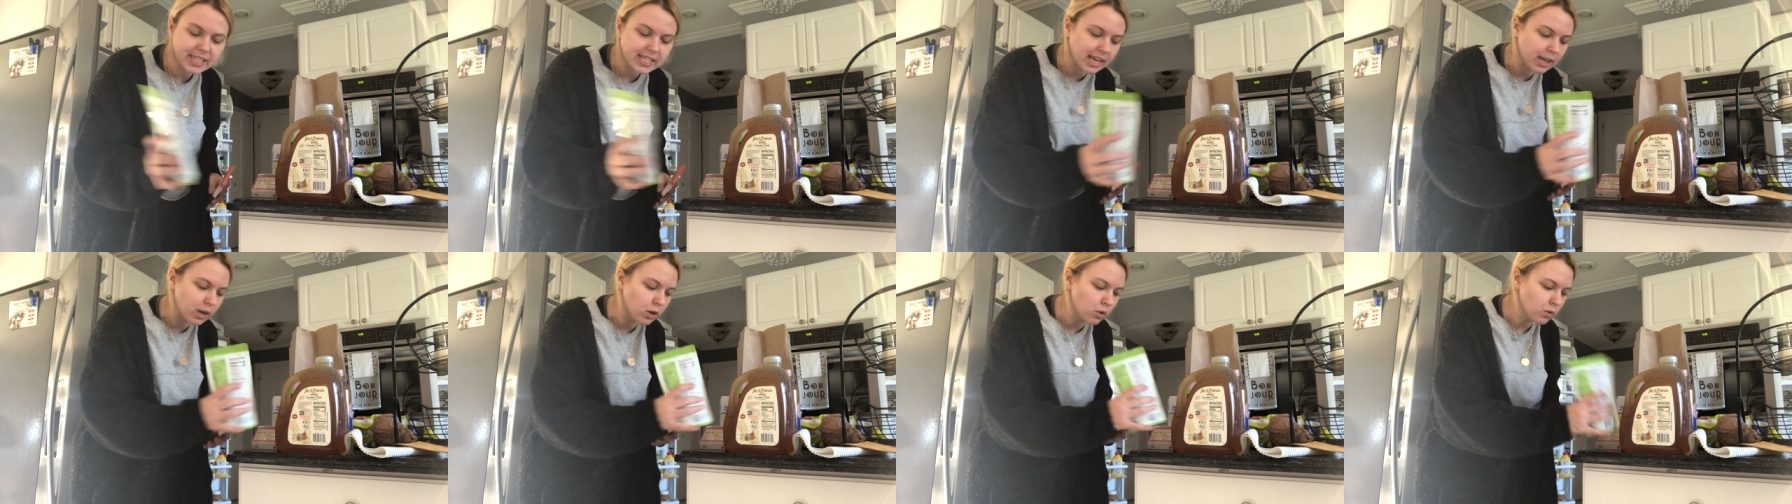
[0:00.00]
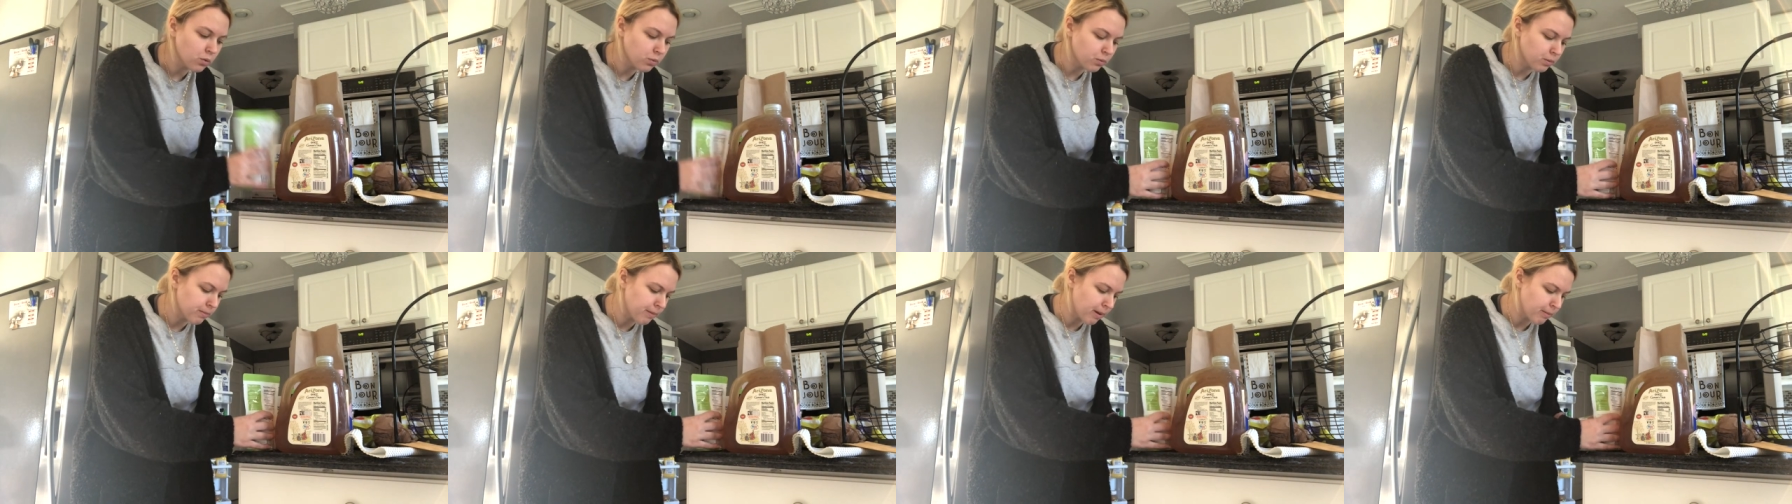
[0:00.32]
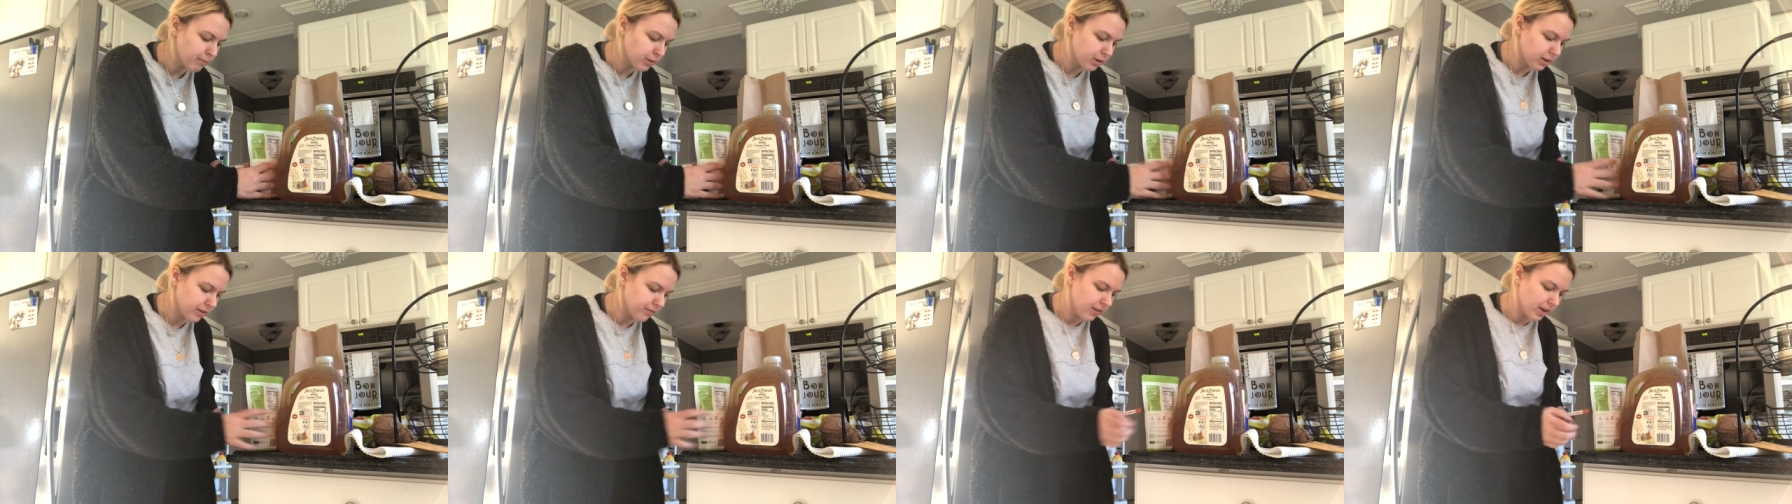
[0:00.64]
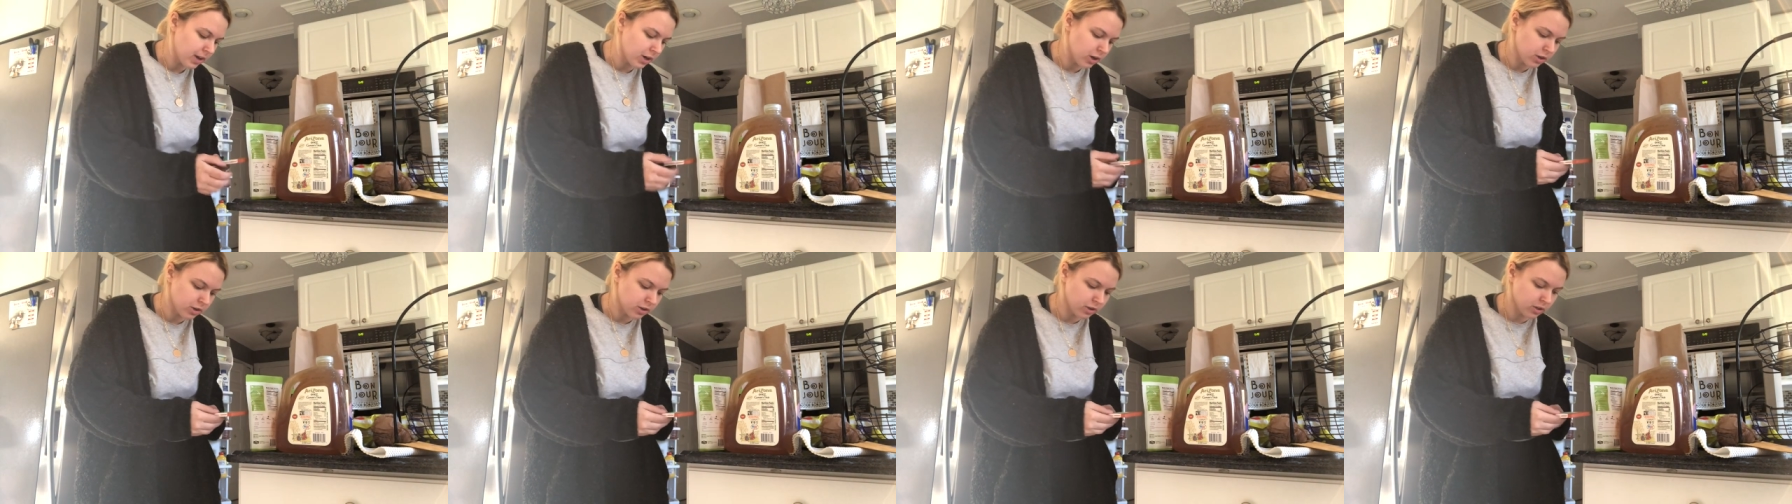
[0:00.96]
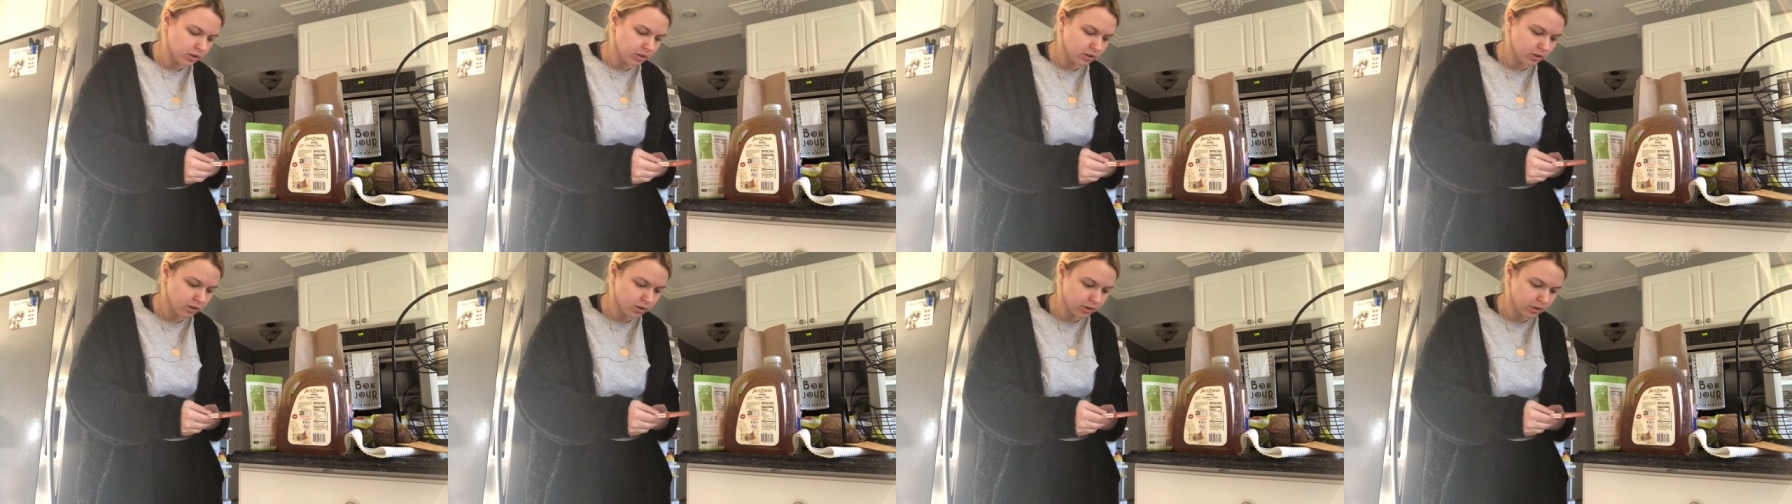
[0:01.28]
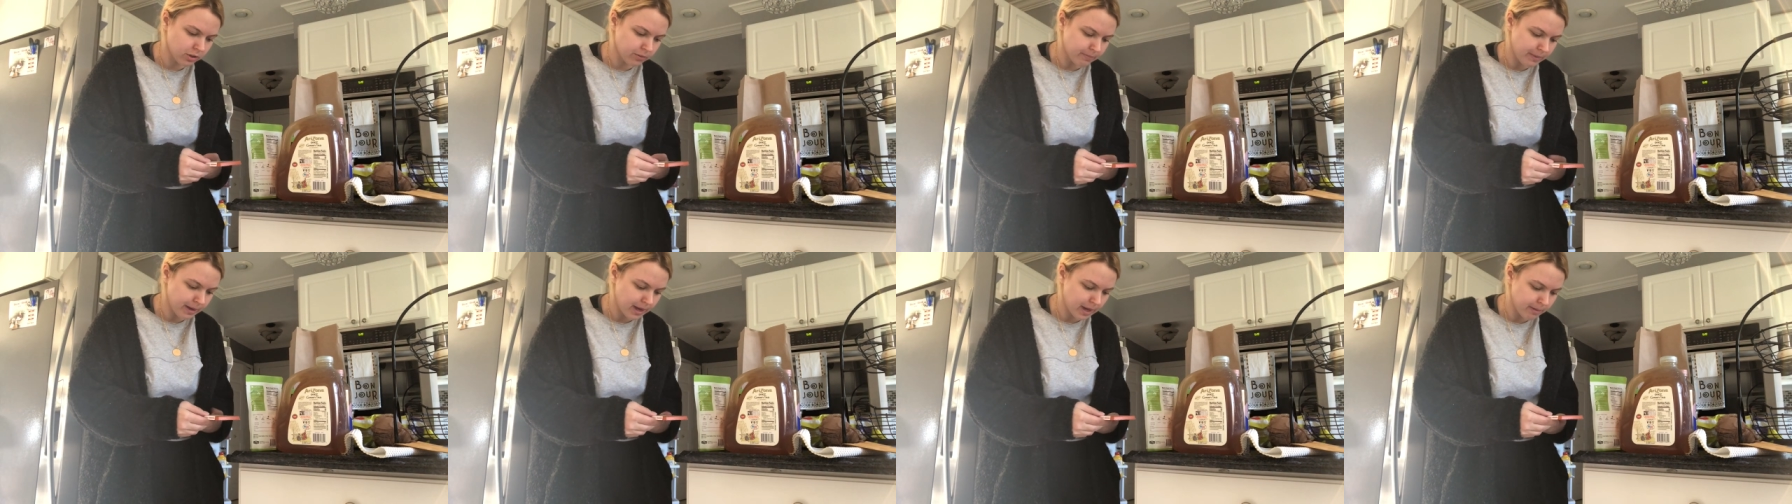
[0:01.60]
I don't remember if I heard good or
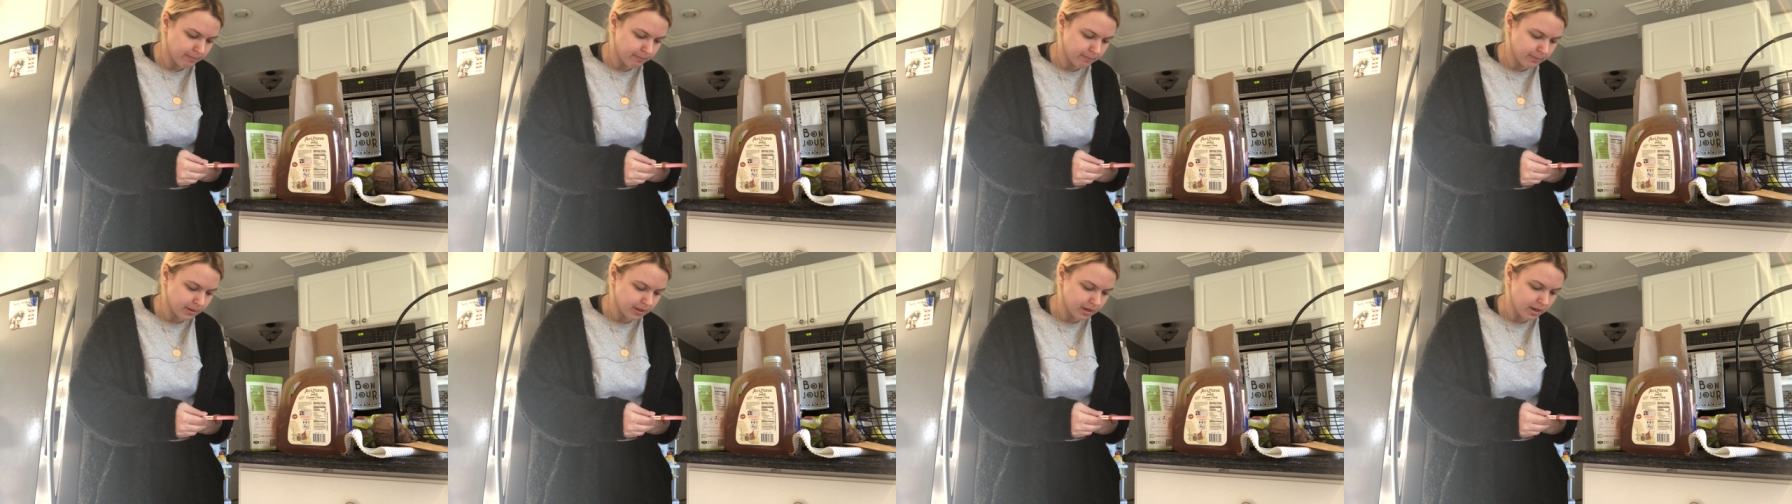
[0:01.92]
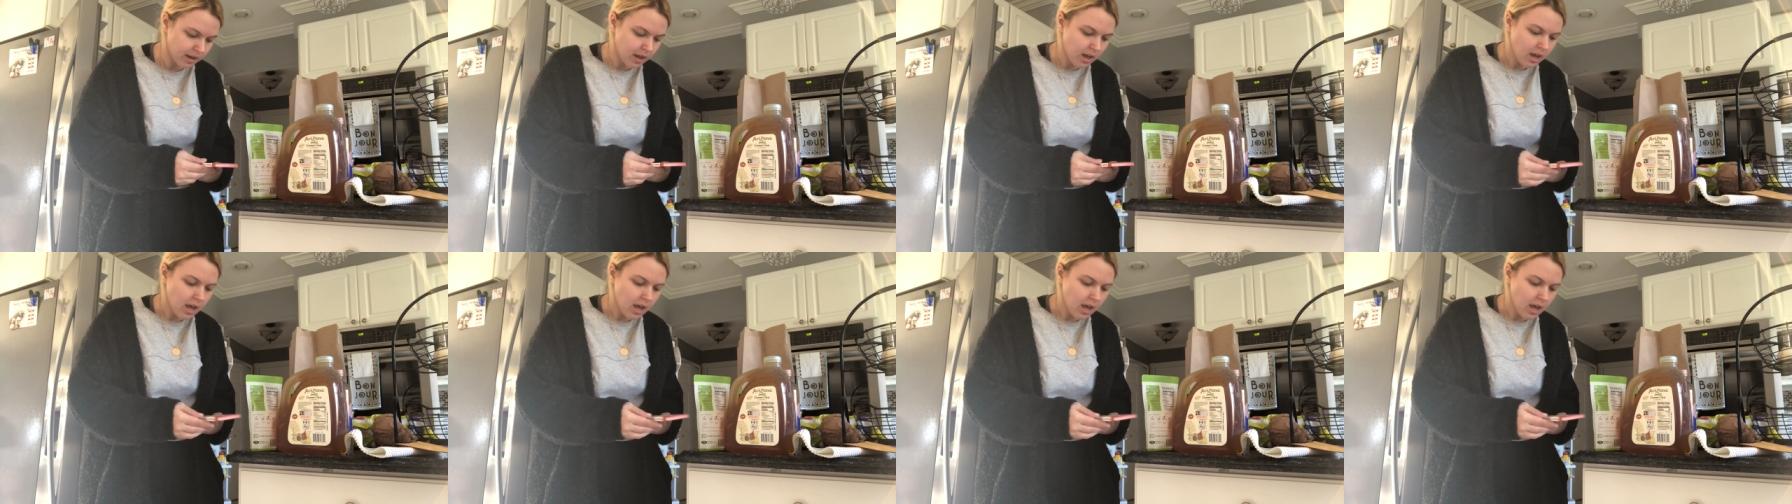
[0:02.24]
bad, but.